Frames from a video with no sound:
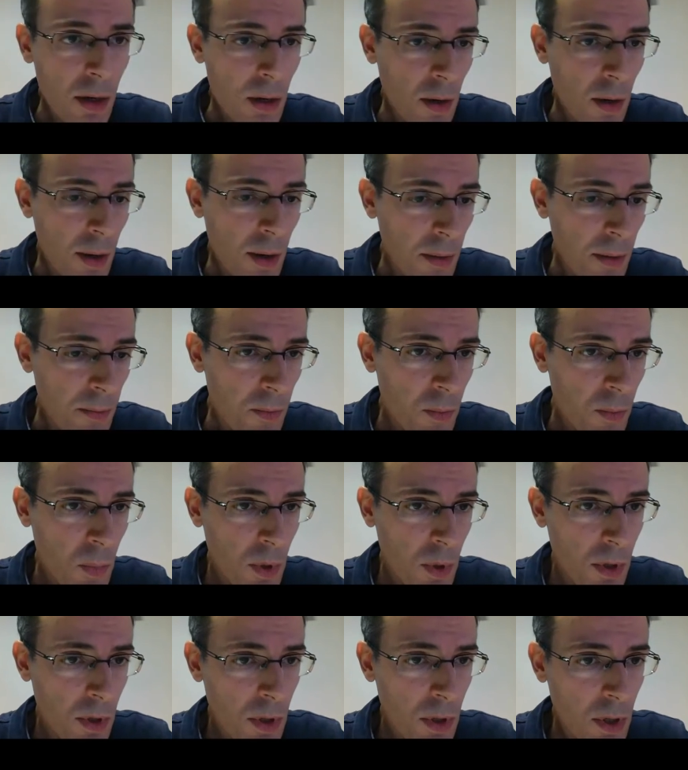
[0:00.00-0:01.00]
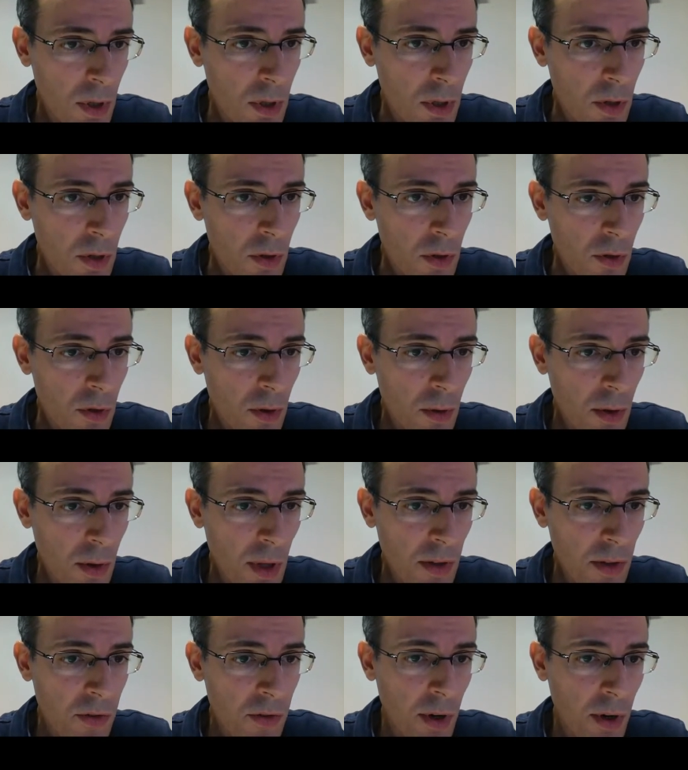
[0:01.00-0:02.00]
Okay, so
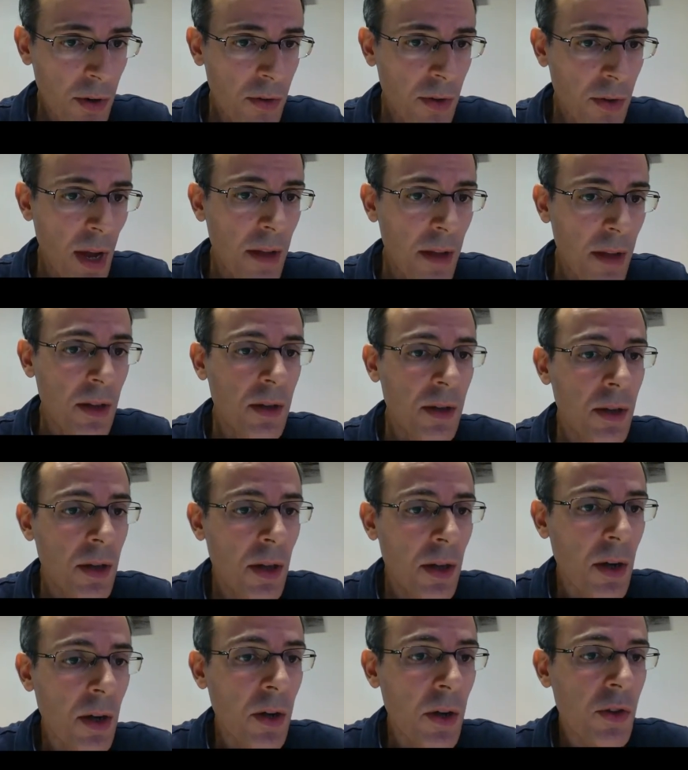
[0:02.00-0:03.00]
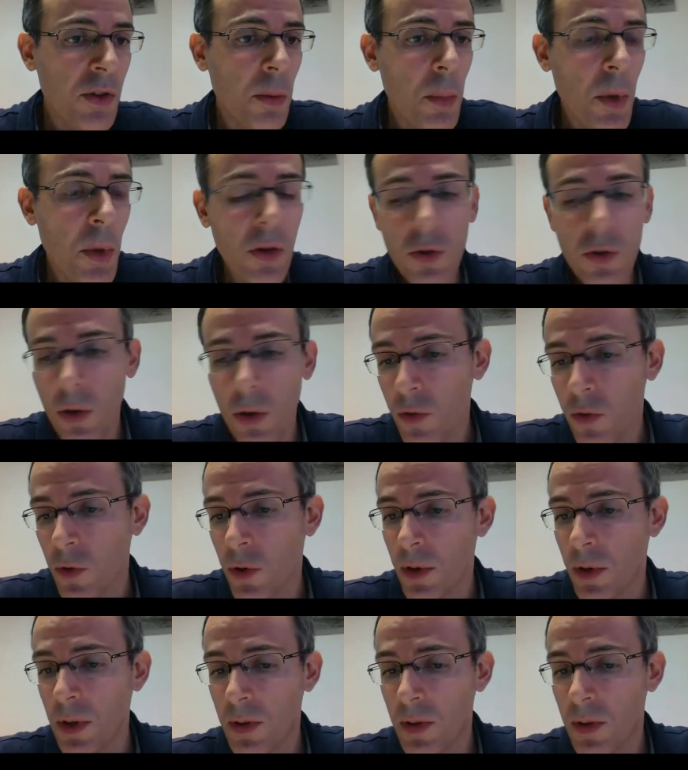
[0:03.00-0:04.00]
let's start adding custom modules
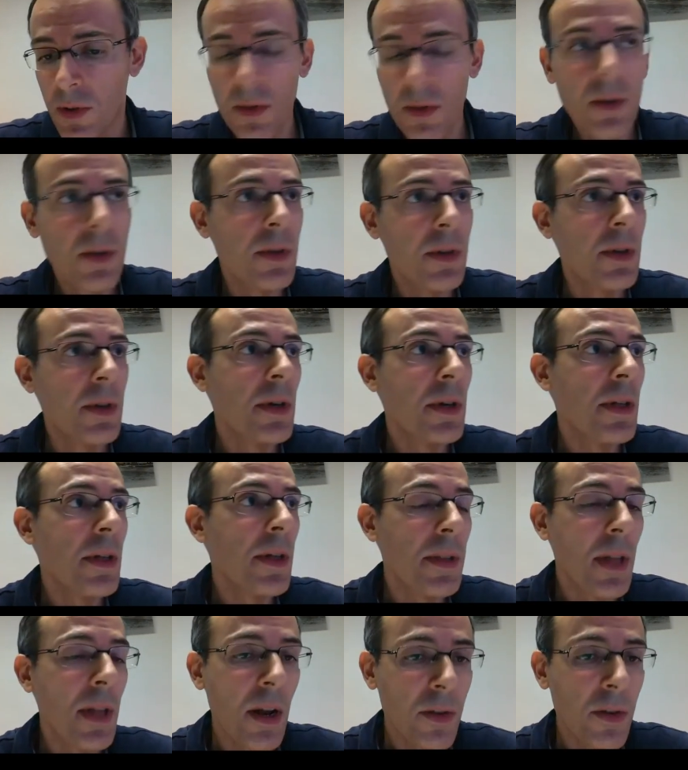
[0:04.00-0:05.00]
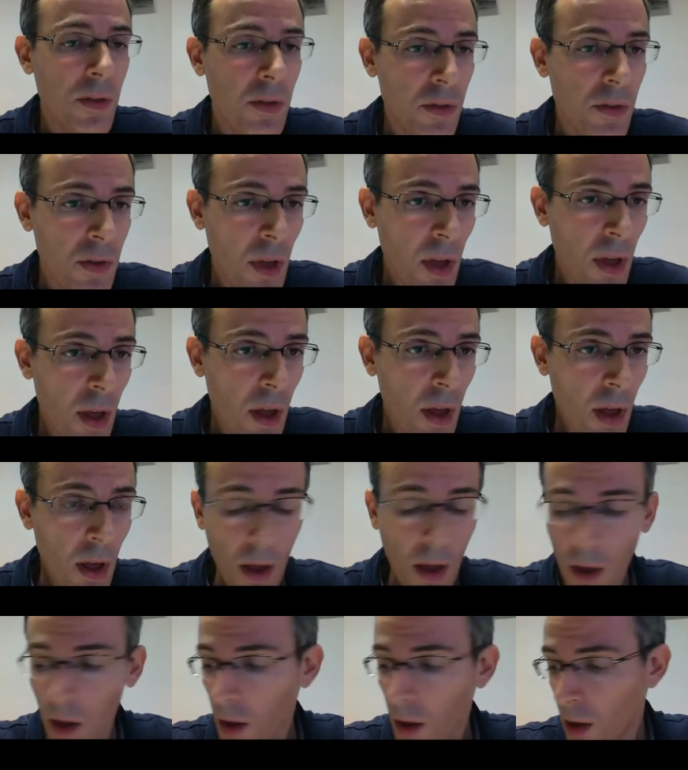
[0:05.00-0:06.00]
for this analysis.
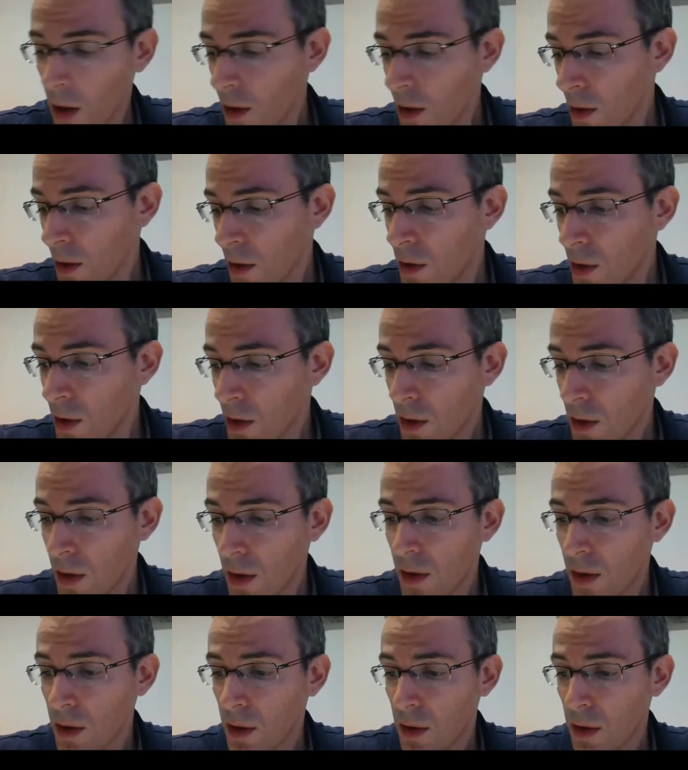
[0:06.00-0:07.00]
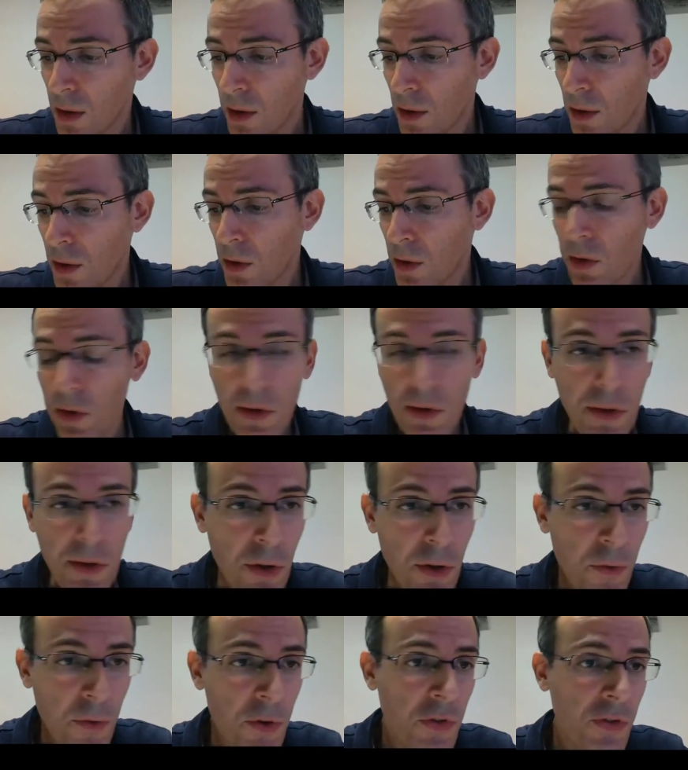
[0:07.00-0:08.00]
The
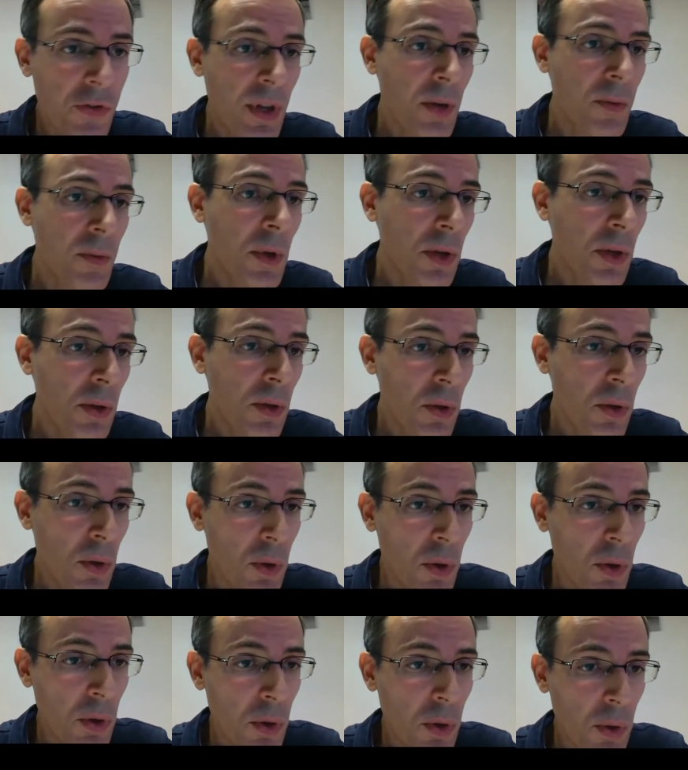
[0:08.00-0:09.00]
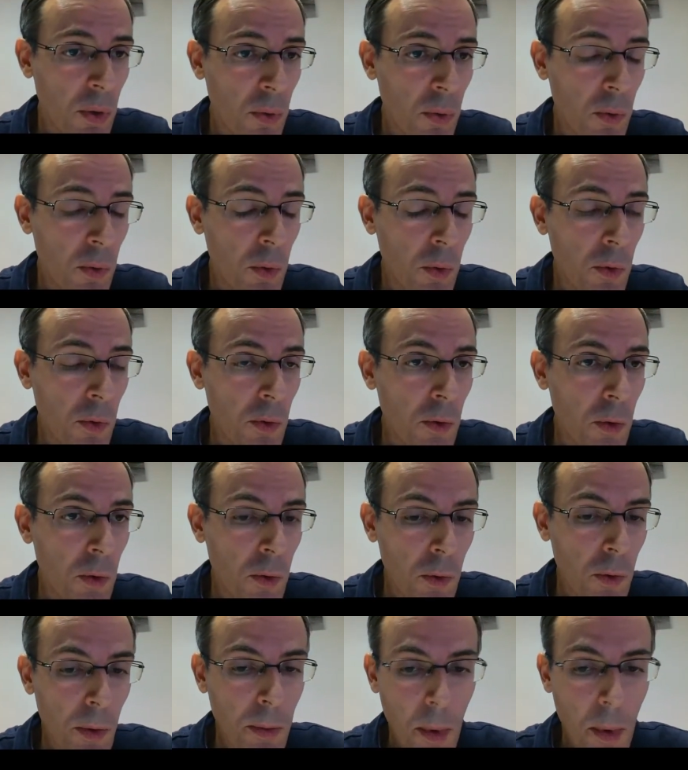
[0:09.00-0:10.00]
first thing we
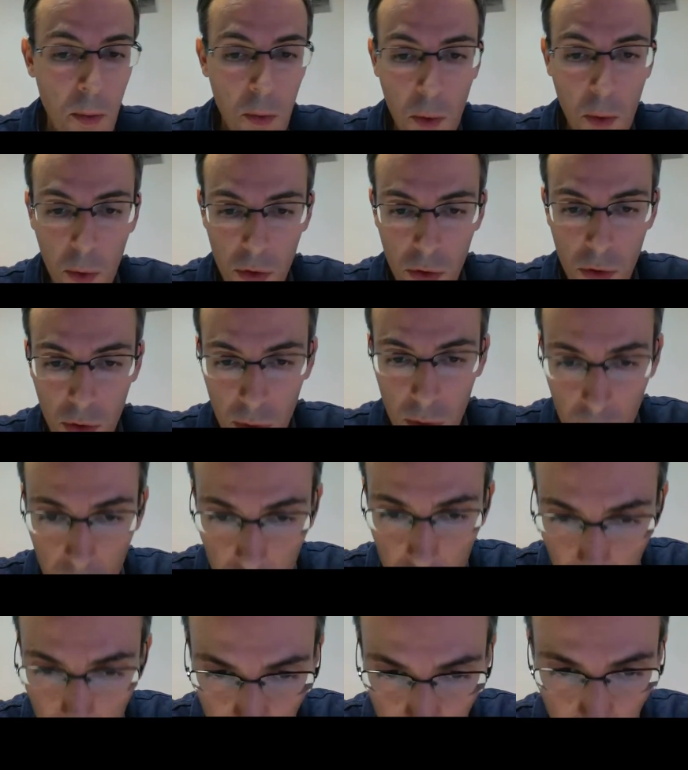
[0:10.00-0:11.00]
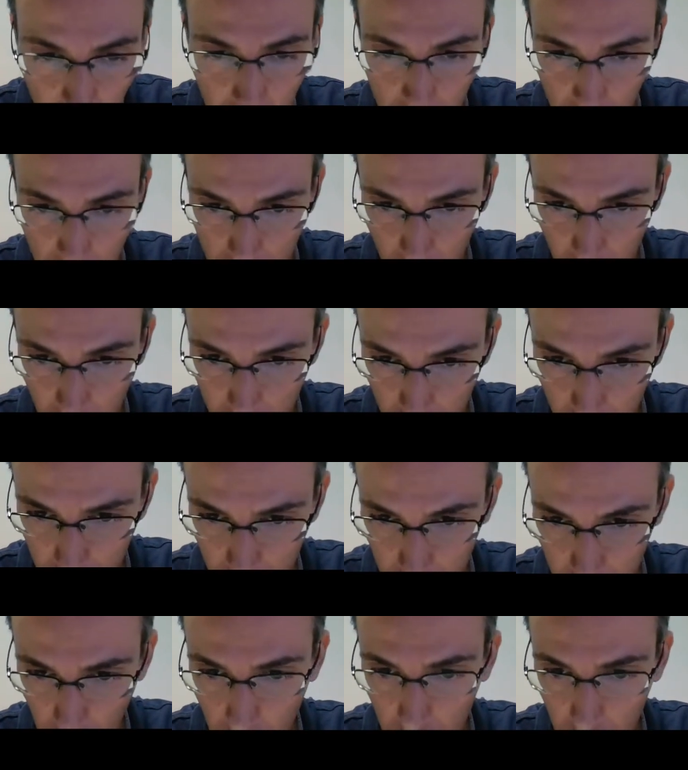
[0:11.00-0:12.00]
may want to do actually
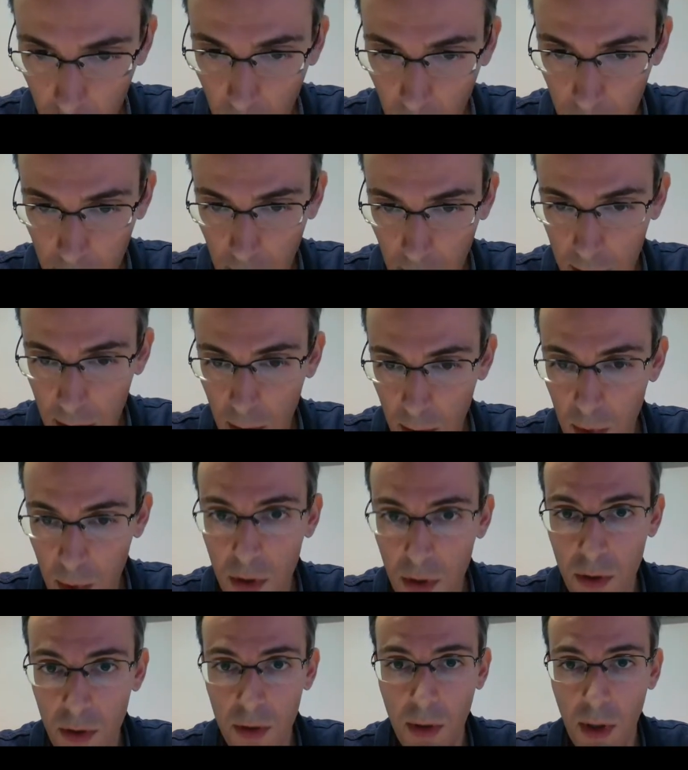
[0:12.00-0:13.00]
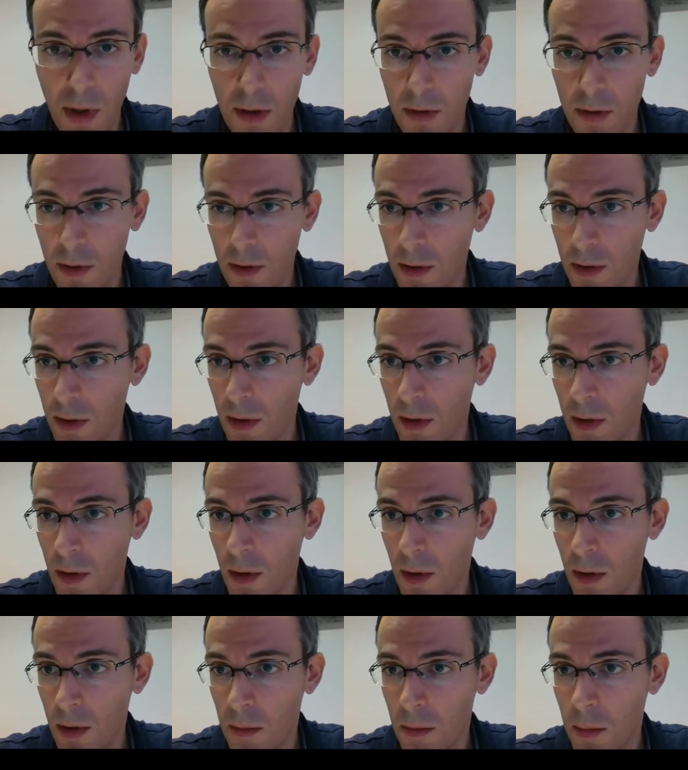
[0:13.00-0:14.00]
is take a look at the images. So let's
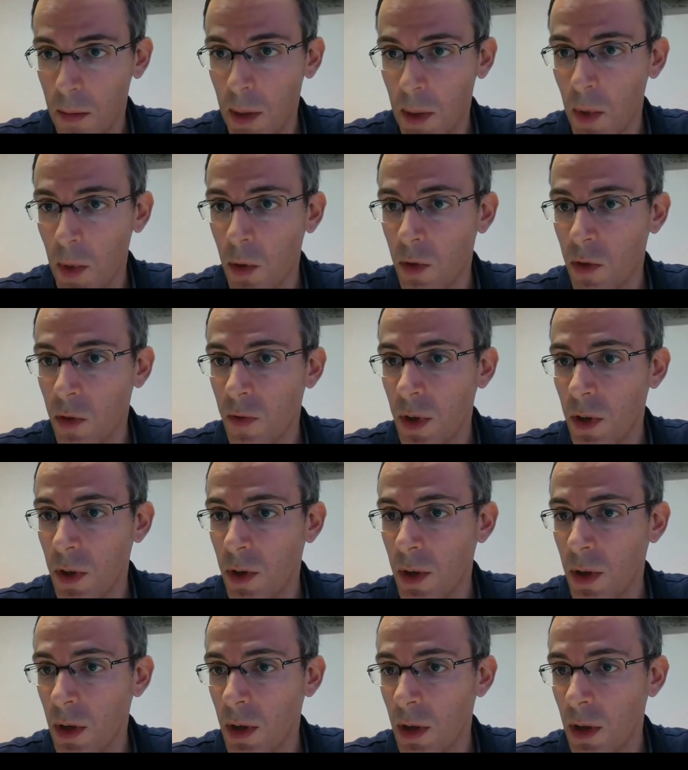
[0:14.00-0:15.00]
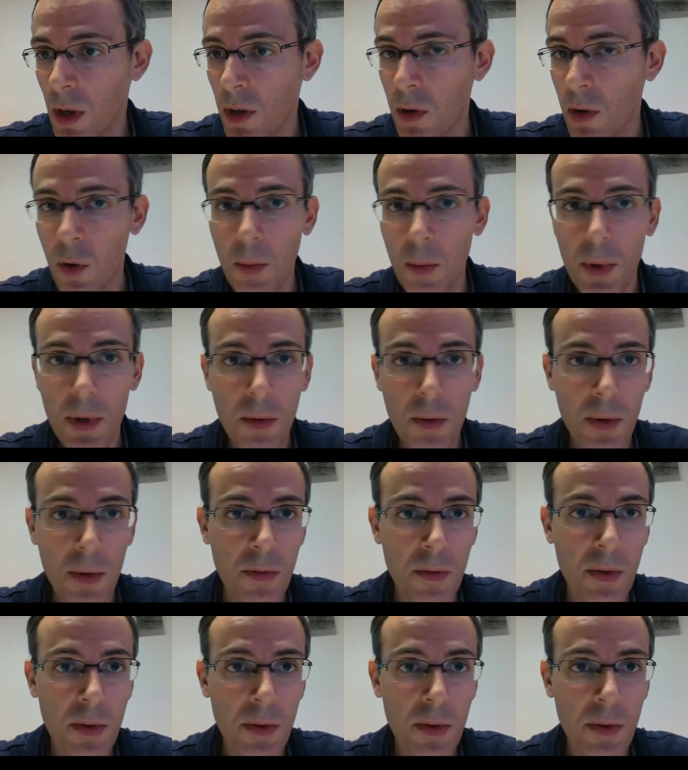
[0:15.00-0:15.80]
maybe use Fiji and open one of